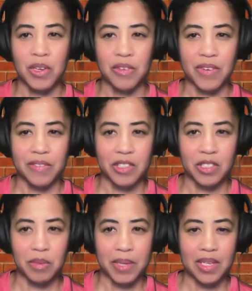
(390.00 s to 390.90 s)
their fight for
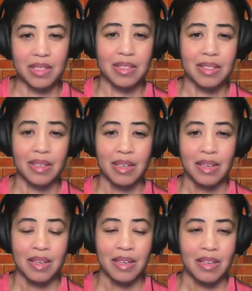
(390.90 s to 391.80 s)
independence,
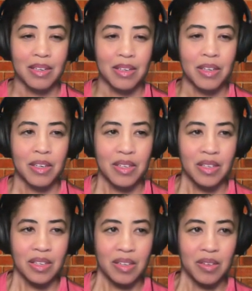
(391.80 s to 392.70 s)

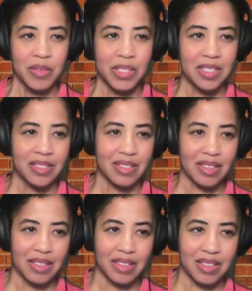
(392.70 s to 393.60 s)
which,
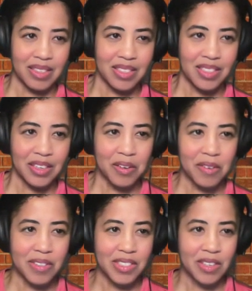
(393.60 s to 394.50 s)
oh,
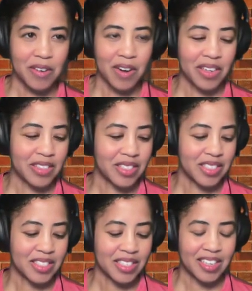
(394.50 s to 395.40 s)
so hard
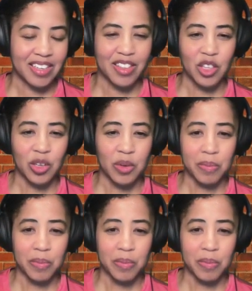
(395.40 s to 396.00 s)
to see the